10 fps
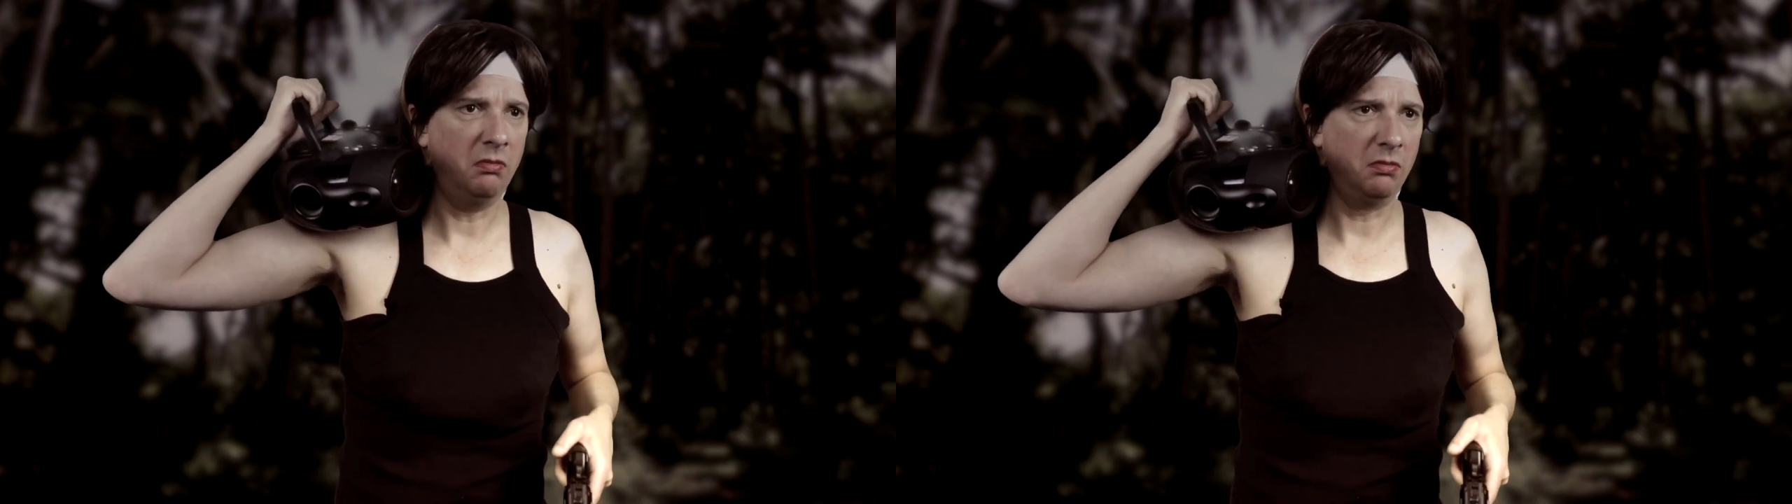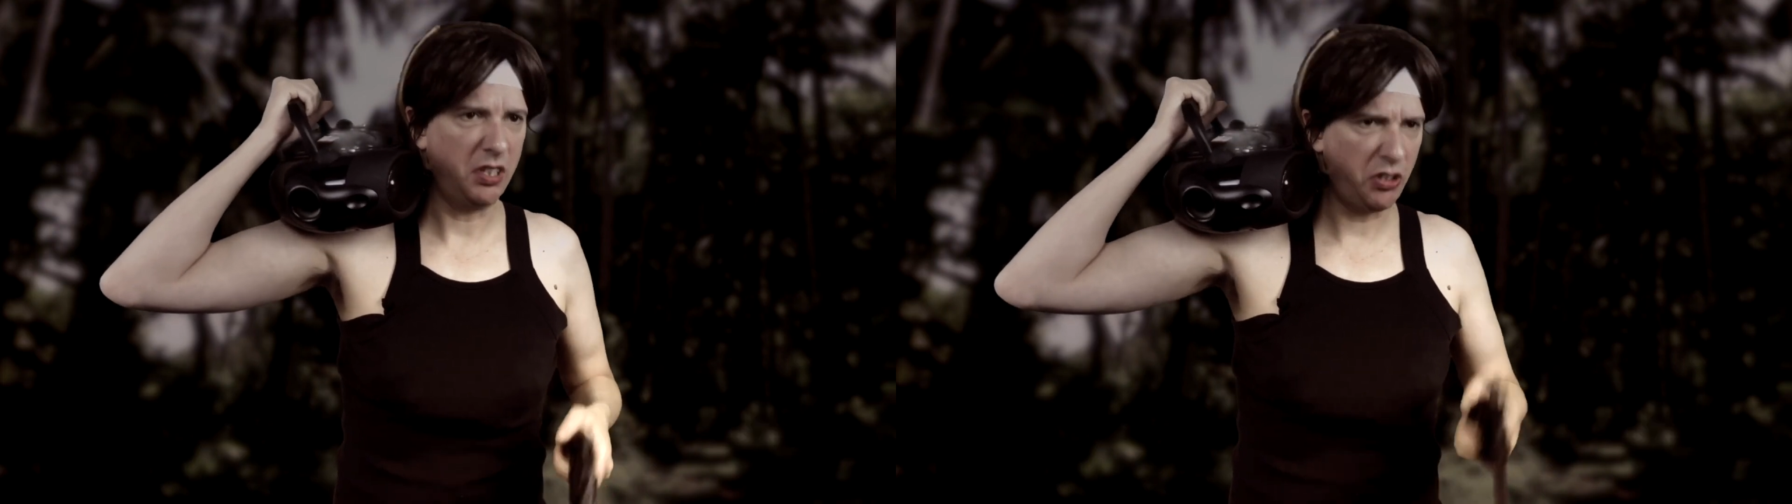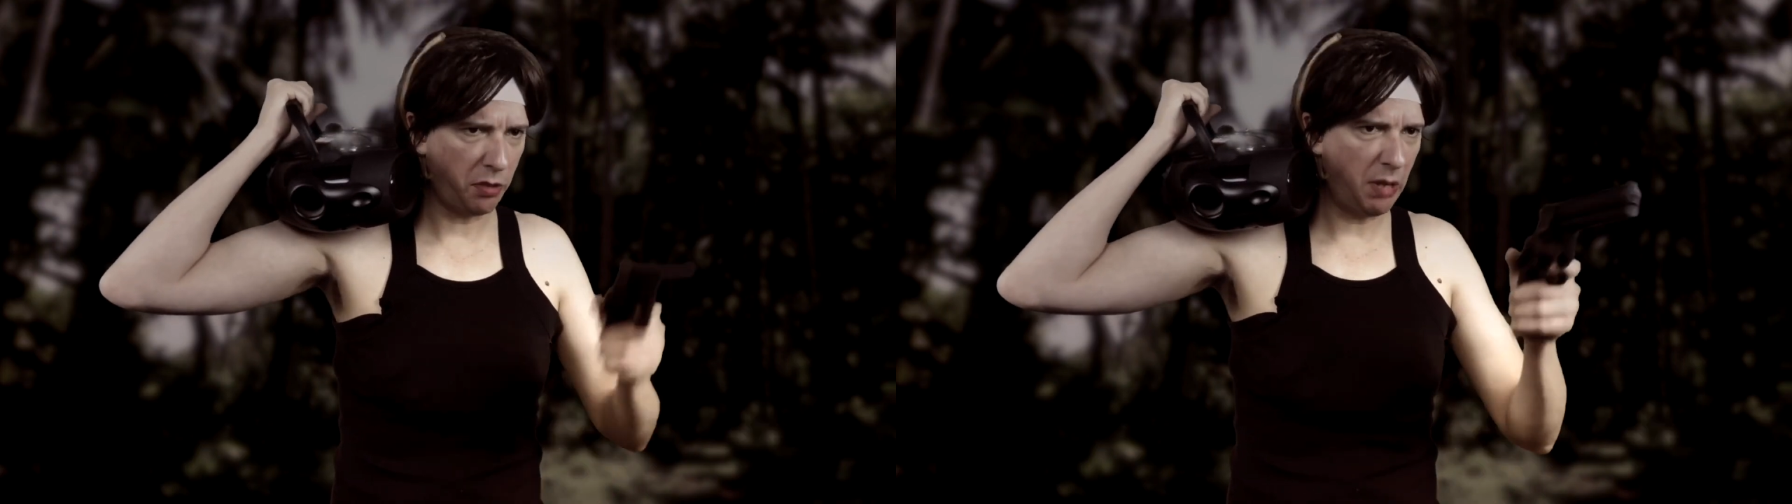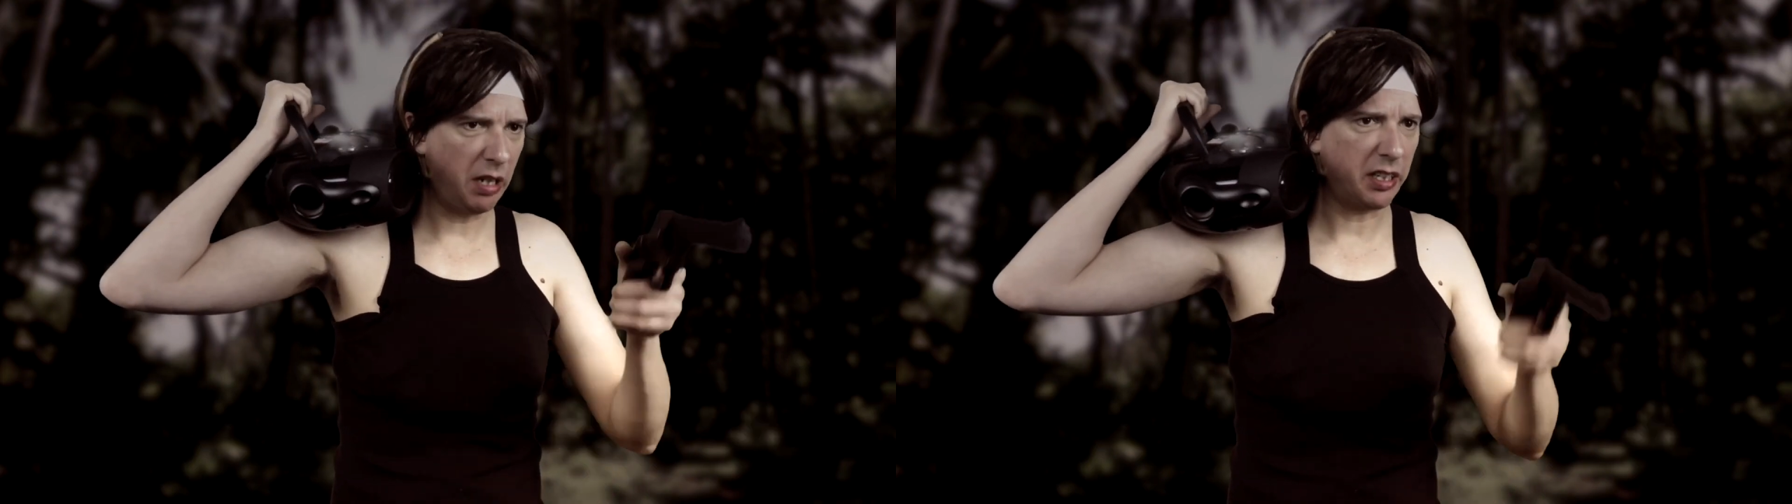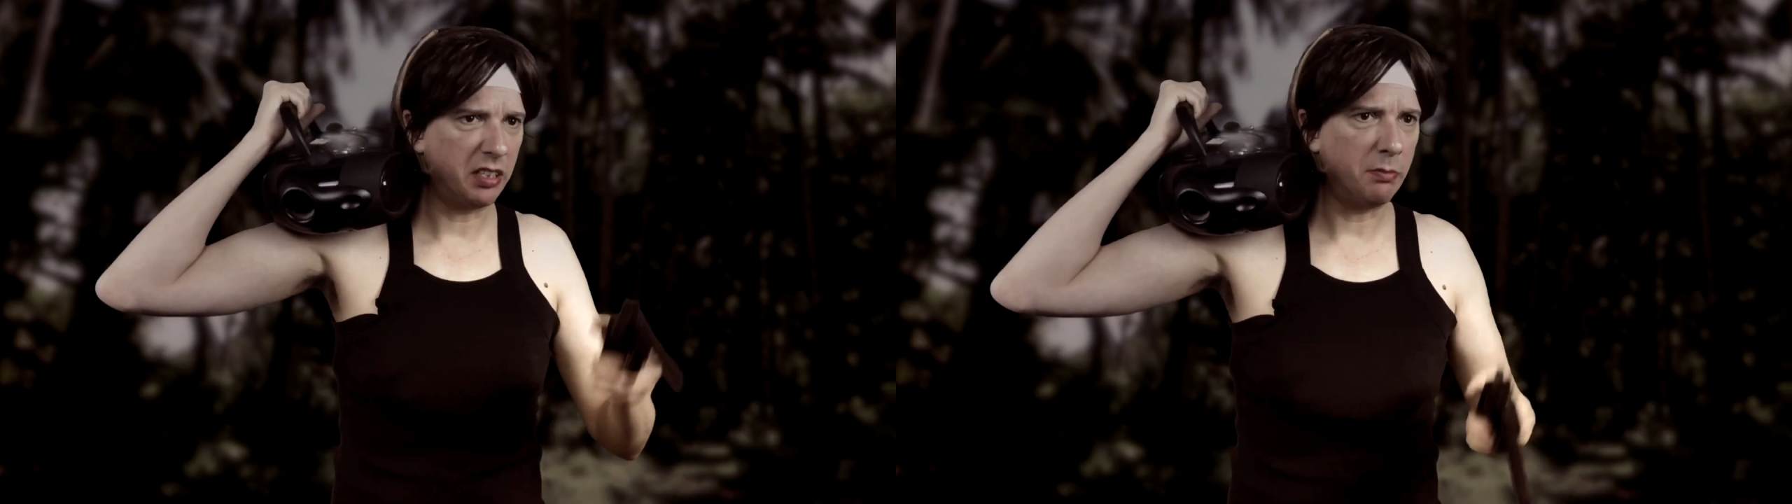This is
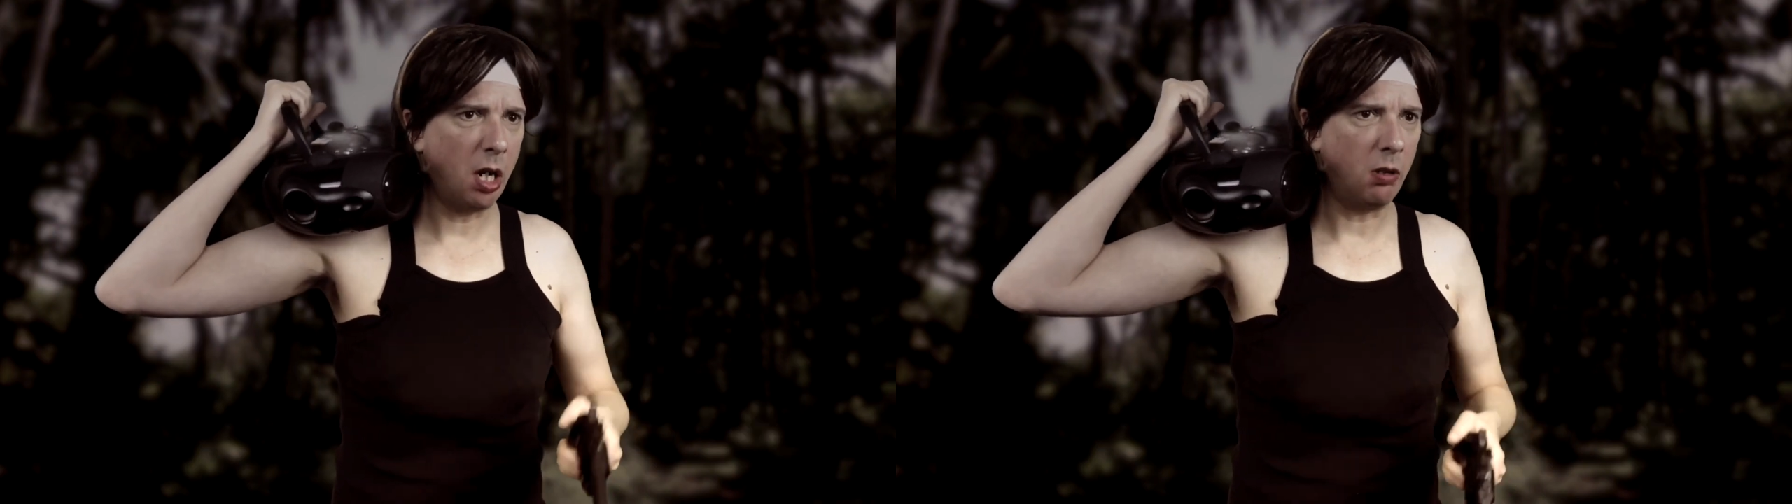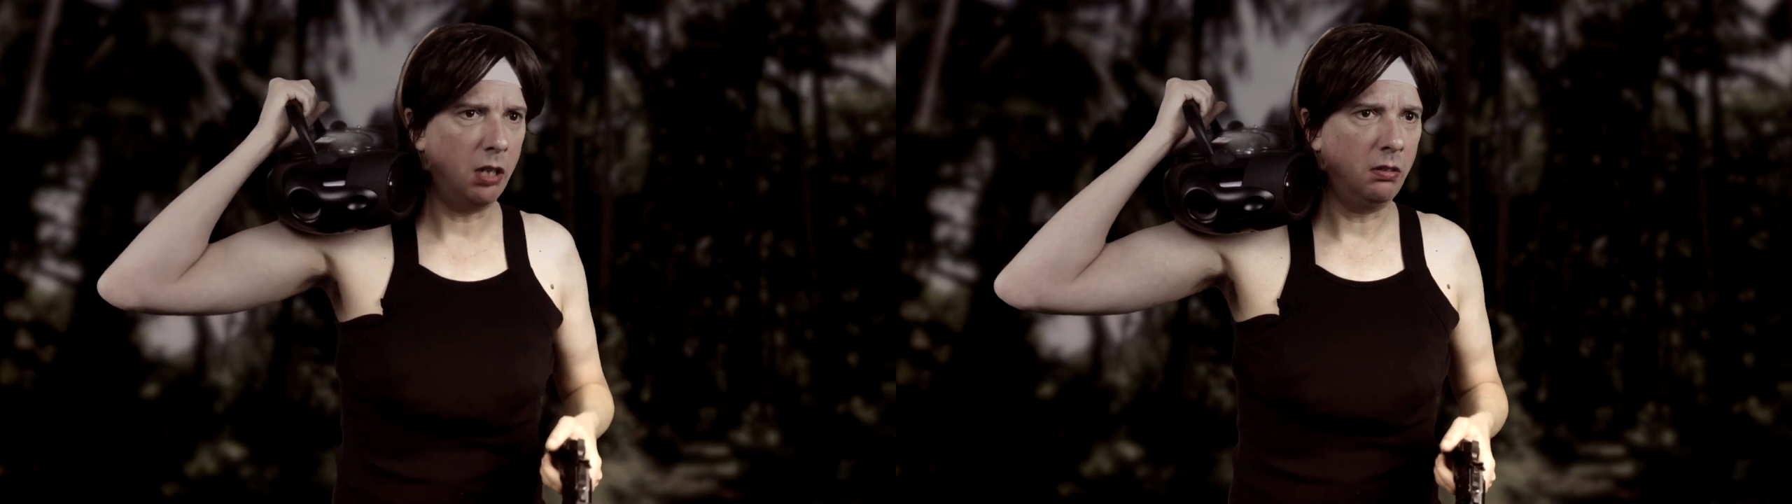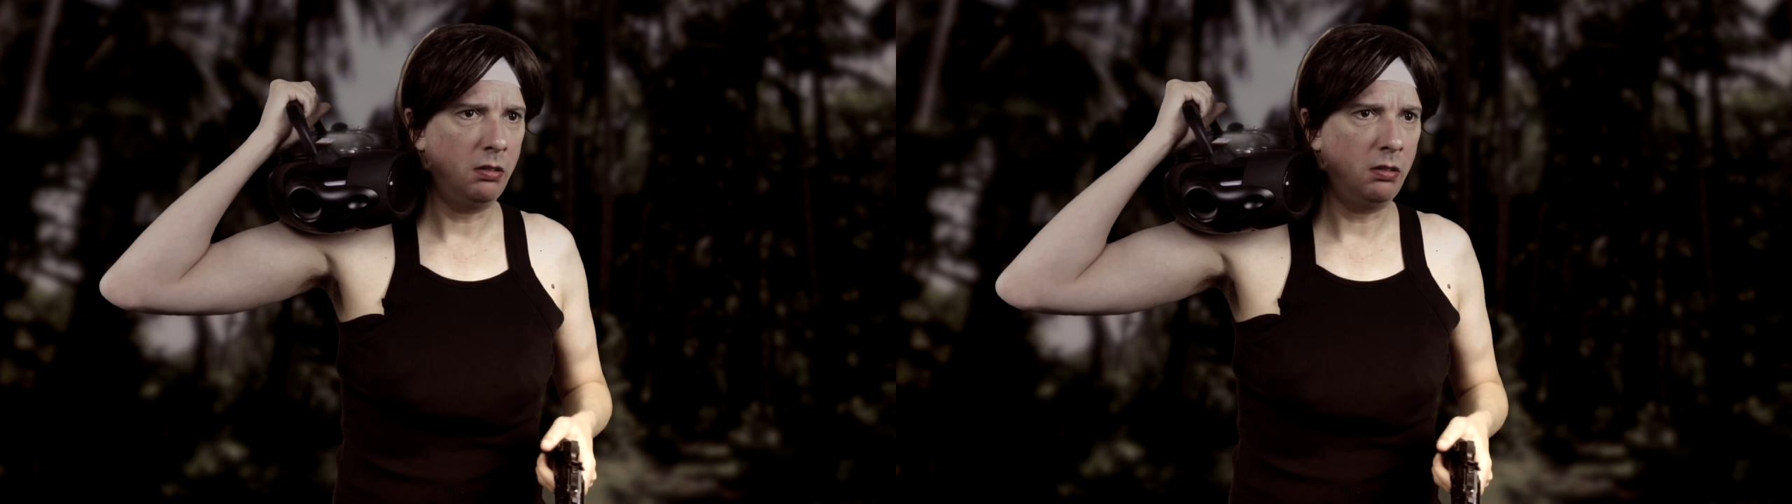American Samoa.